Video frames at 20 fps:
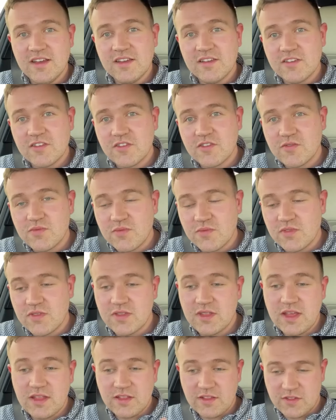
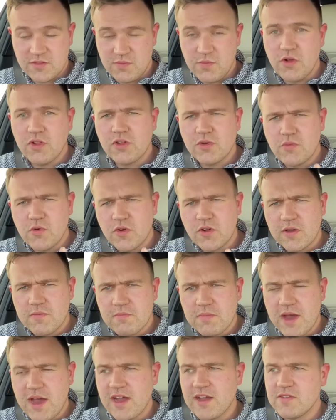slightly smaller, more
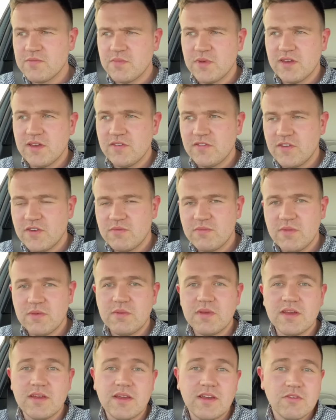compact, but if you're
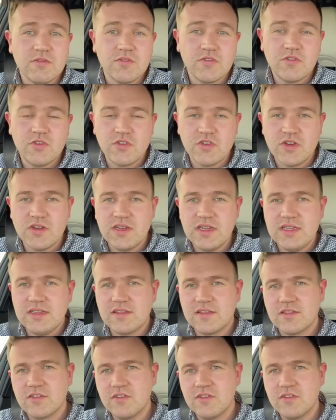maybe, it'll suit your needs.